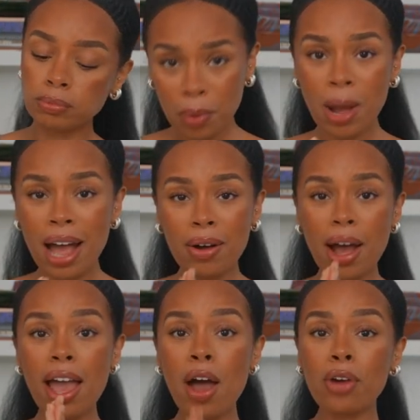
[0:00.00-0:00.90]
Wow,
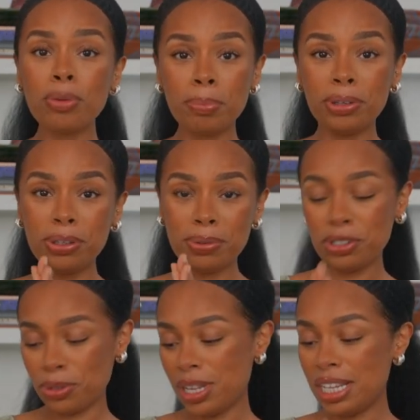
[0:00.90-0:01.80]
I hope you
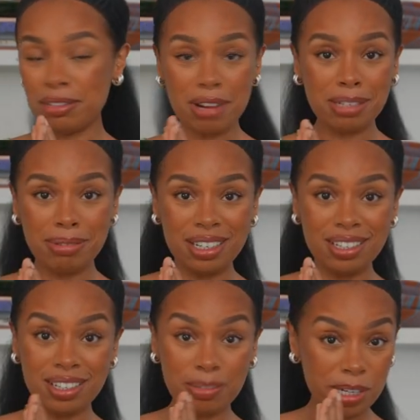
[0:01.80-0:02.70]
enjoyed these
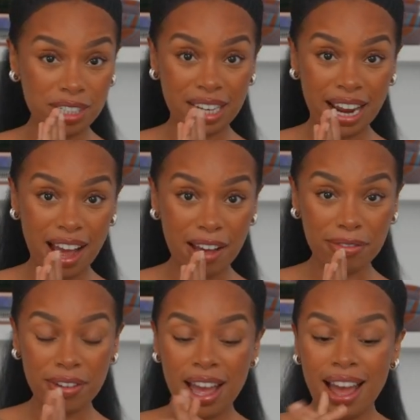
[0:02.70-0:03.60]
recipes as much as I
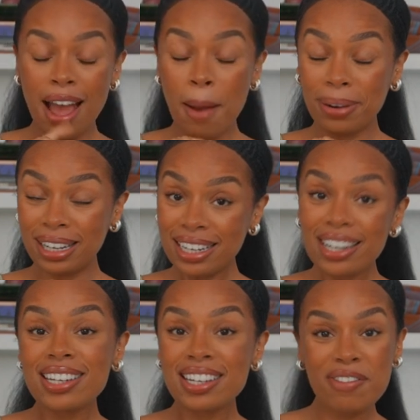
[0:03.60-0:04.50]
have.
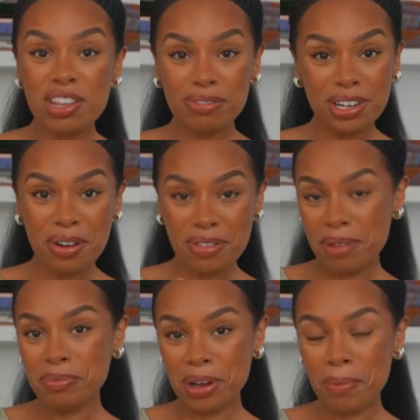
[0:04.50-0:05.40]
Please give this video a
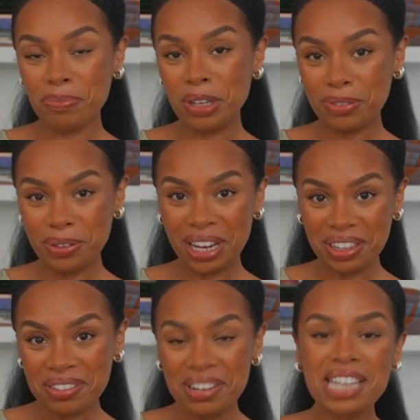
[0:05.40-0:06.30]
thumbs up if you
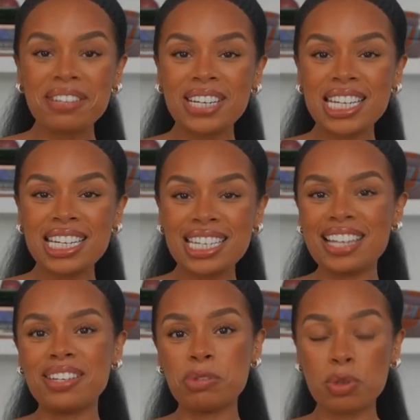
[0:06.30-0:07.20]
like the recipes
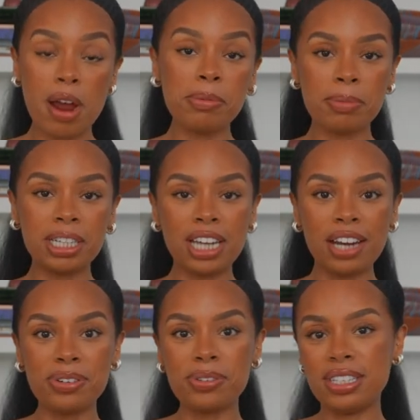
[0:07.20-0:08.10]
and subscribe to my
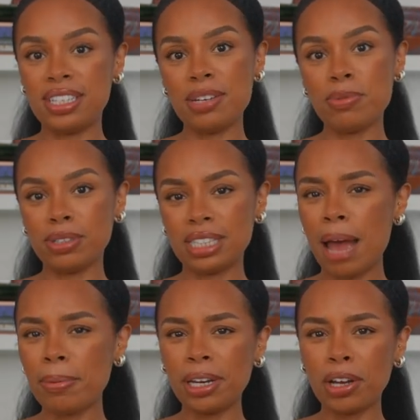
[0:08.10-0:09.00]
channel to see what's
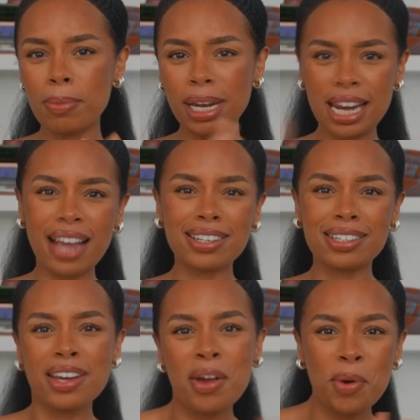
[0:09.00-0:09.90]
happening on my
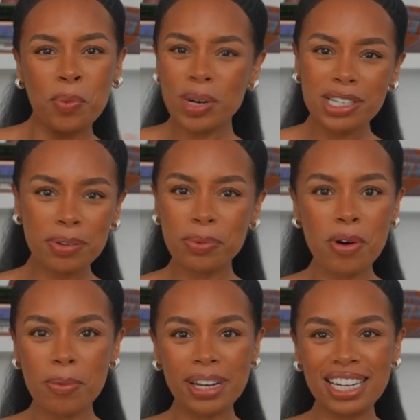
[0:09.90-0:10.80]
next winter
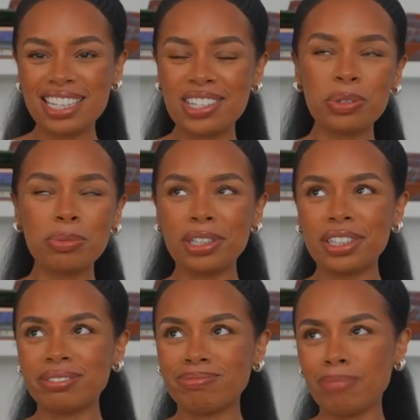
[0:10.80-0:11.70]
warmer
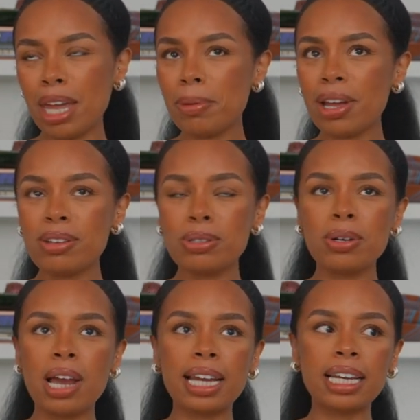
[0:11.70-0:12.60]
installment. Maybe I'll
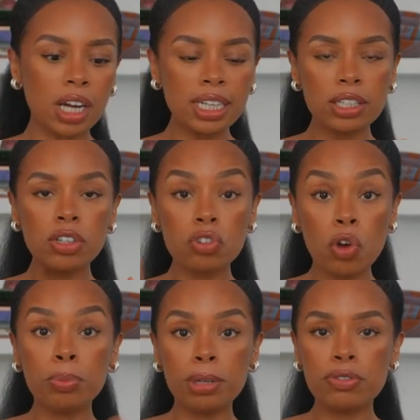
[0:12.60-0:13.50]
do I did a
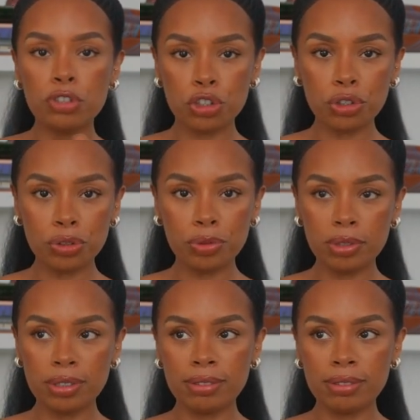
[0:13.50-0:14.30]
no beef stew